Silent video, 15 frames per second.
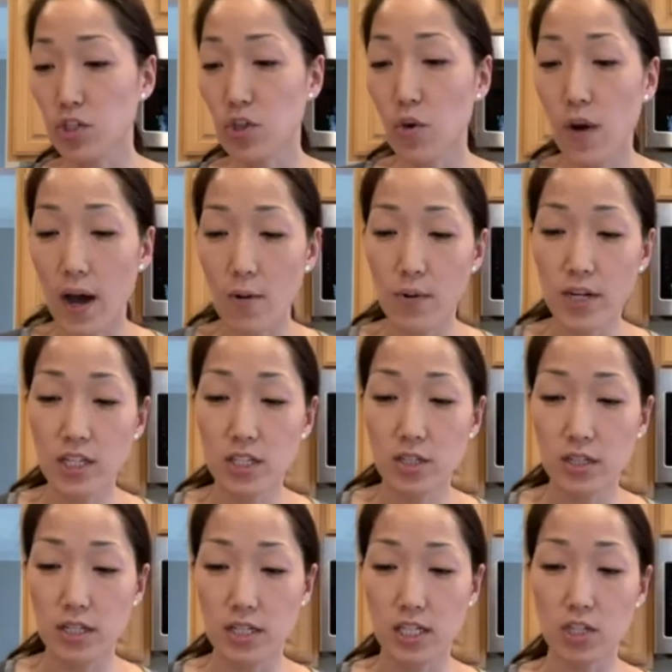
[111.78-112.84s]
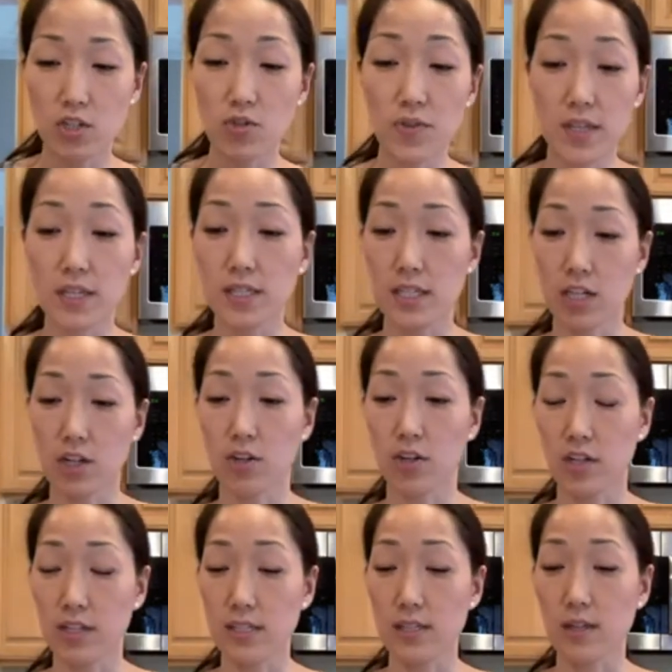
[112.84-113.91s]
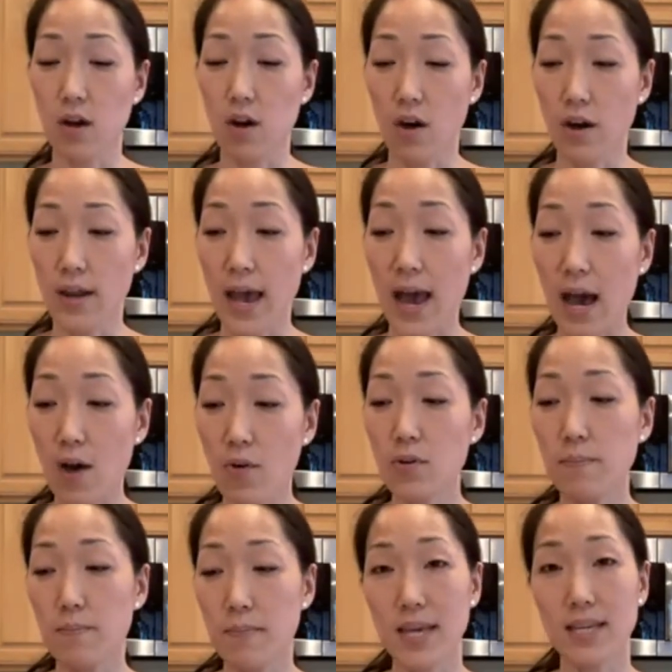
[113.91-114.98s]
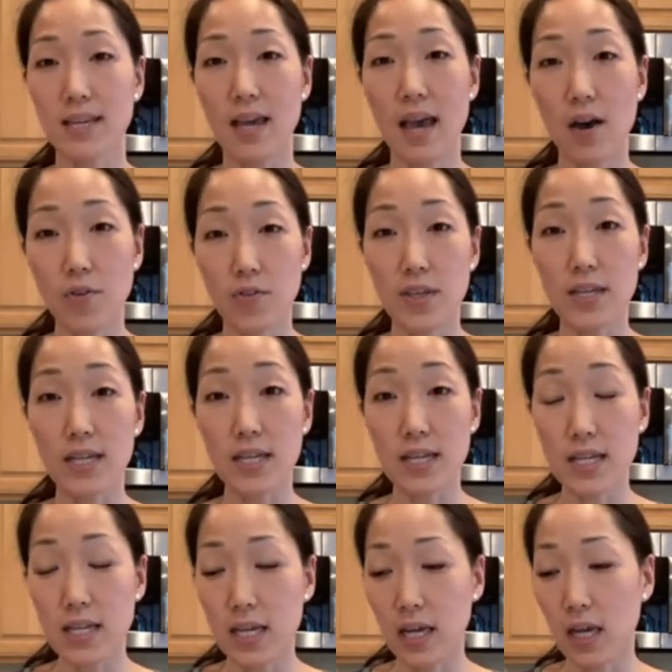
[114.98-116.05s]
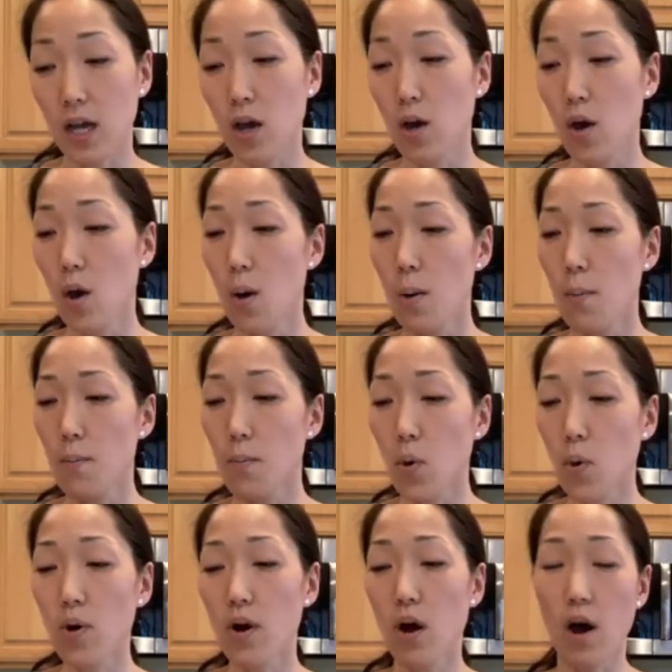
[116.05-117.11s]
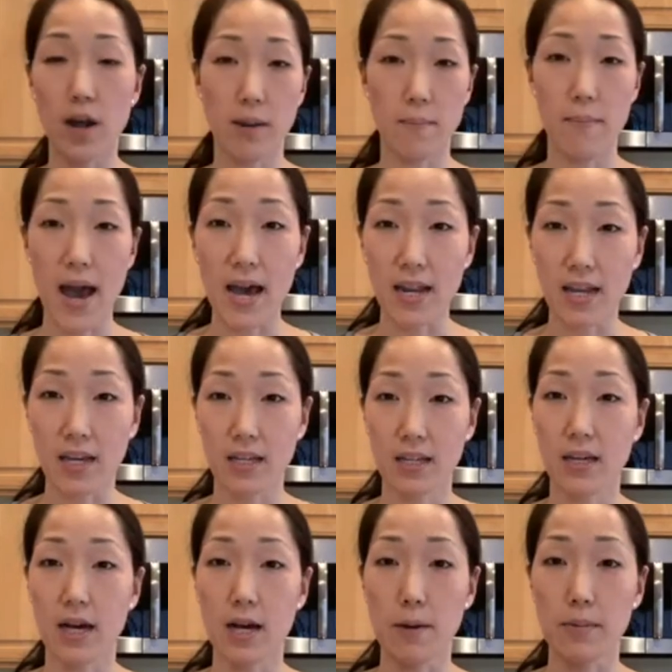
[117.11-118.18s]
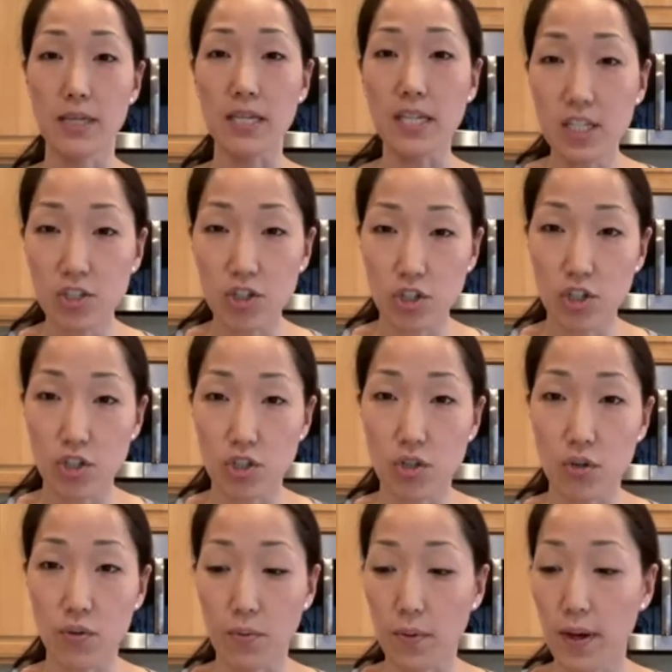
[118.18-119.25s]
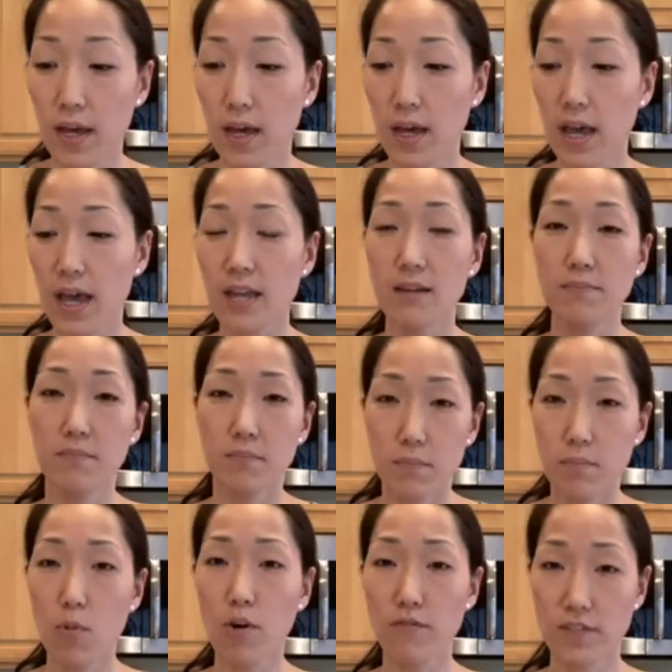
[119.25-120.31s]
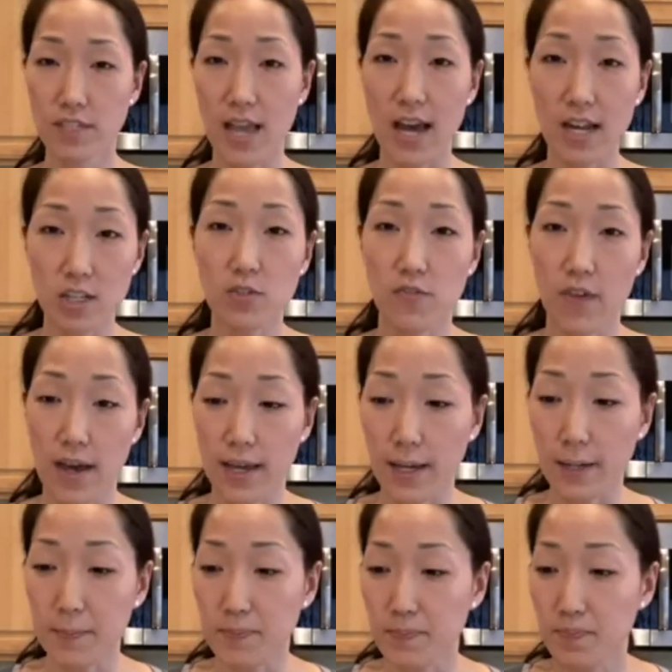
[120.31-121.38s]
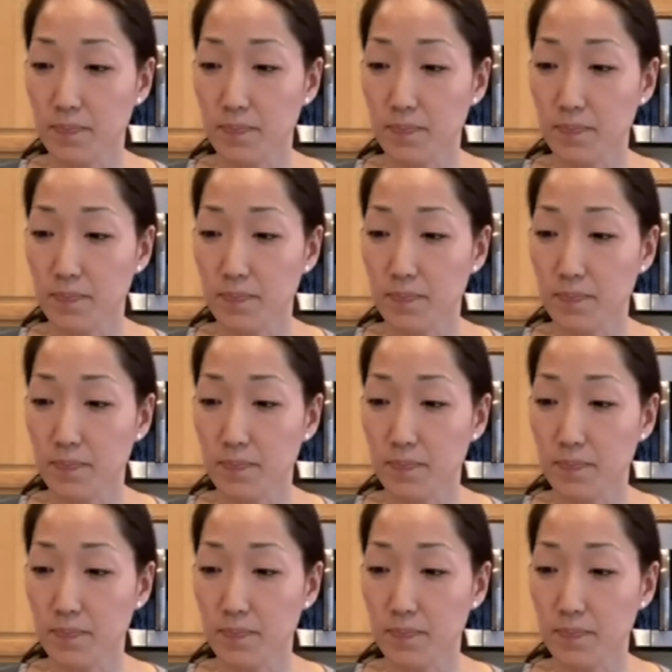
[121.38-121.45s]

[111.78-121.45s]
So I wanted to continue this series on how to make healthy eating more automatic, easier to do, and more satisfying.